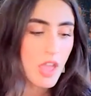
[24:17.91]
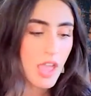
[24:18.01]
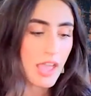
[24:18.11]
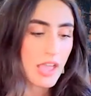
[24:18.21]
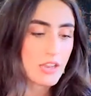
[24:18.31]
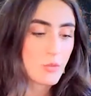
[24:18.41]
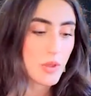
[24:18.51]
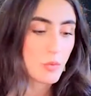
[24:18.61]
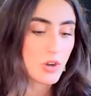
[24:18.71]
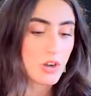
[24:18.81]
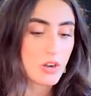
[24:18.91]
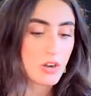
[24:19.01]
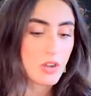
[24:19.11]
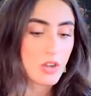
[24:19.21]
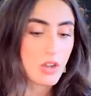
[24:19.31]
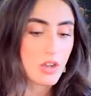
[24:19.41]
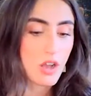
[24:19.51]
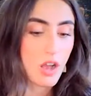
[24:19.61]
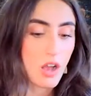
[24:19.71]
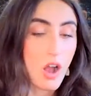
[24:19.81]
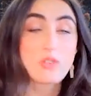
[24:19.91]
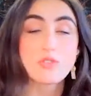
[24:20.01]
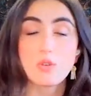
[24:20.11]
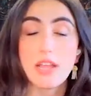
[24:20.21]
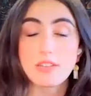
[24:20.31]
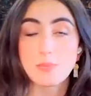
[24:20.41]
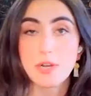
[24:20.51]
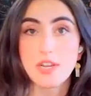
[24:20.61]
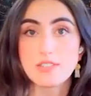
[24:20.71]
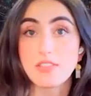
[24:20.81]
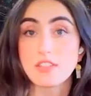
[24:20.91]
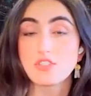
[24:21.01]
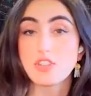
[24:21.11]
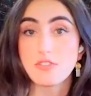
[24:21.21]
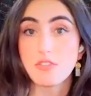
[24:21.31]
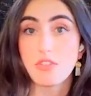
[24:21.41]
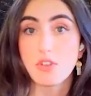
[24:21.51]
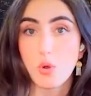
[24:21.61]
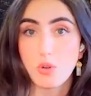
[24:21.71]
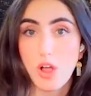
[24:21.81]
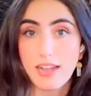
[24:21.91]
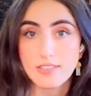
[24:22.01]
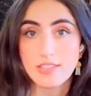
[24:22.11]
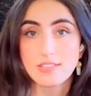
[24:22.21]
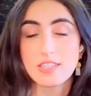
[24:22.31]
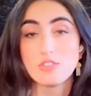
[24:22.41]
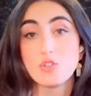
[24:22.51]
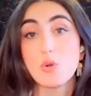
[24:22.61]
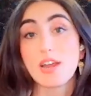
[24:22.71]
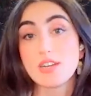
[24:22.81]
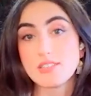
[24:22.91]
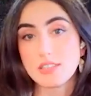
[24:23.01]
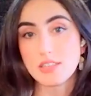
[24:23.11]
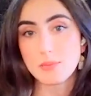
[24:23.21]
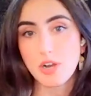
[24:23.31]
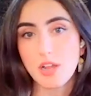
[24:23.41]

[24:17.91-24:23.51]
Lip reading: And we were also experiencing the shift of the nodal axis into Aries and Libra.